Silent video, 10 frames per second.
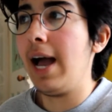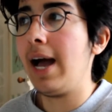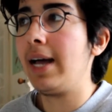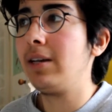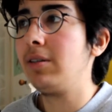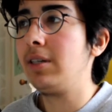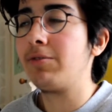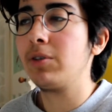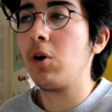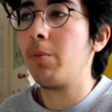and
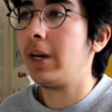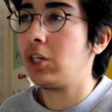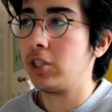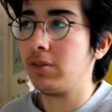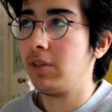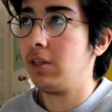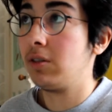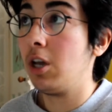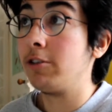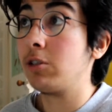different combinations of
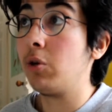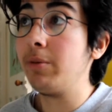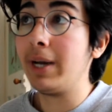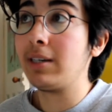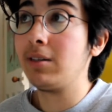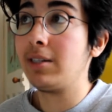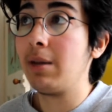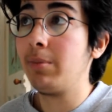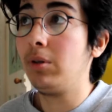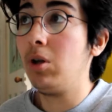these. So going back to the
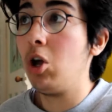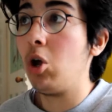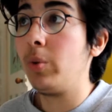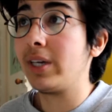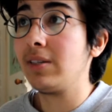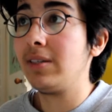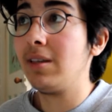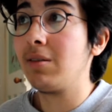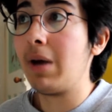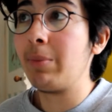table, we can see
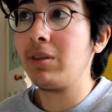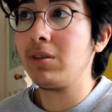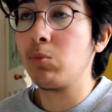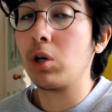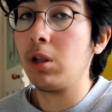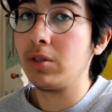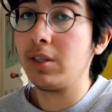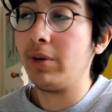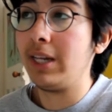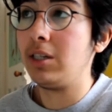that the mammoth is more
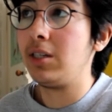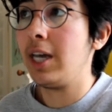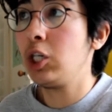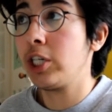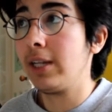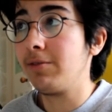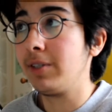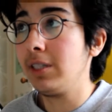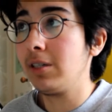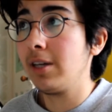closely related to the Asian
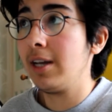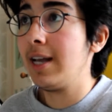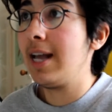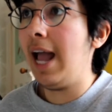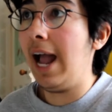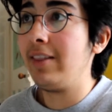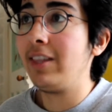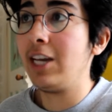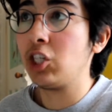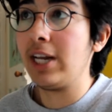elephant,
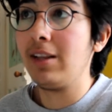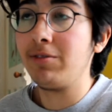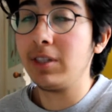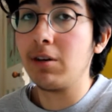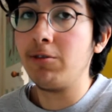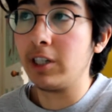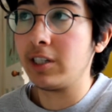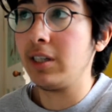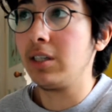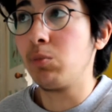and the Asian elephant
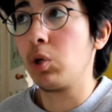conversely is